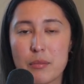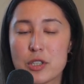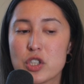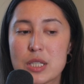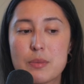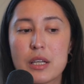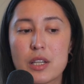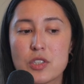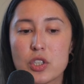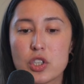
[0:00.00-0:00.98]
But just
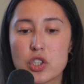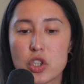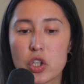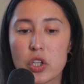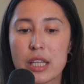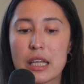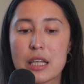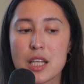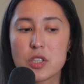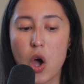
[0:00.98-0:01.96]
because your journey
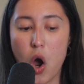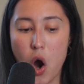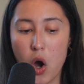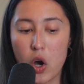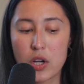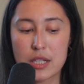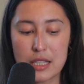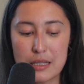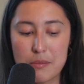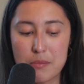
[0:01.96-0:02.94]
is hard
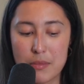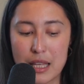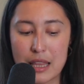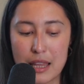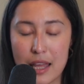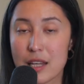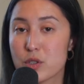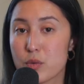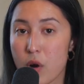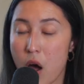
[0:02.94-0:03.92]
doesn't mean that
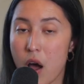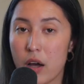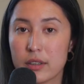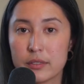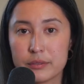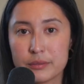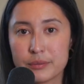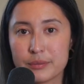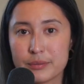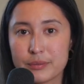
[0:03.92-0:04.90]
it's wrong.
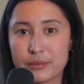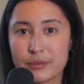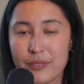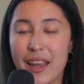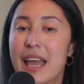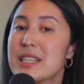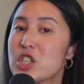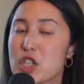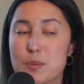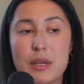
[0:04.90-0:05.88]
And
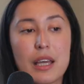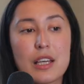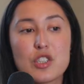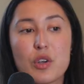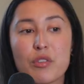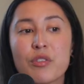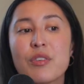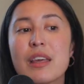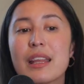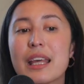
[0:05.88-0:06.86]
just because you're
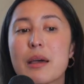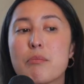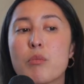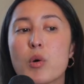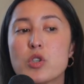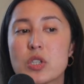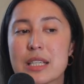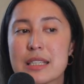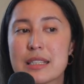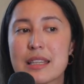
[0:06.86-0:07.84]
feeling
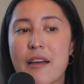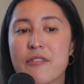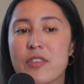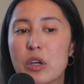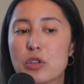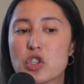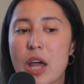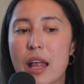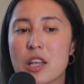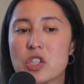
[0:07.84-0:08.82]
emotions that feel
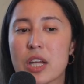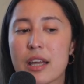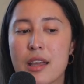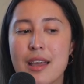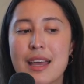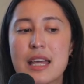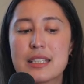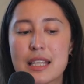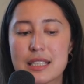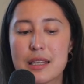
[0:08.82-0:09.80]
challenging
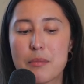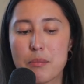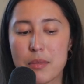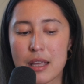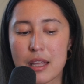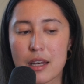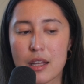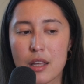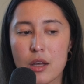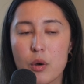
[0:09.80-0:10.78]
doesn't mean
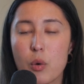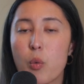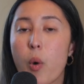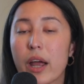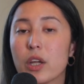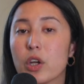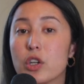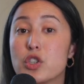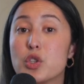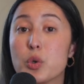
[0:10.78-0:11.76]
what
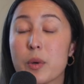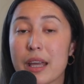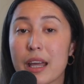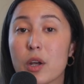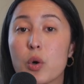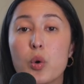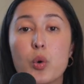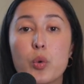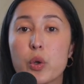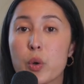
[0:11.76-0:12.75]
you're doing and
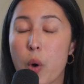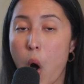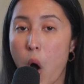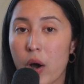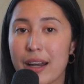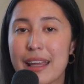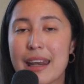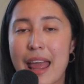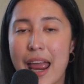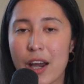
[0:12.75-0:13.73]
who you are
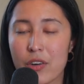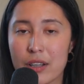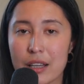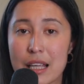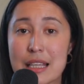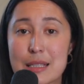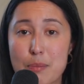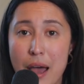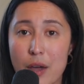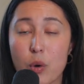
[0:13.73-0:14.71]
inherently is
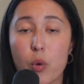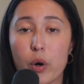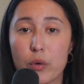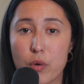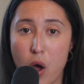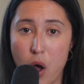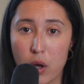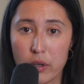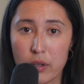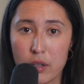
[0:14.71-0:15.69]
bad or wrong.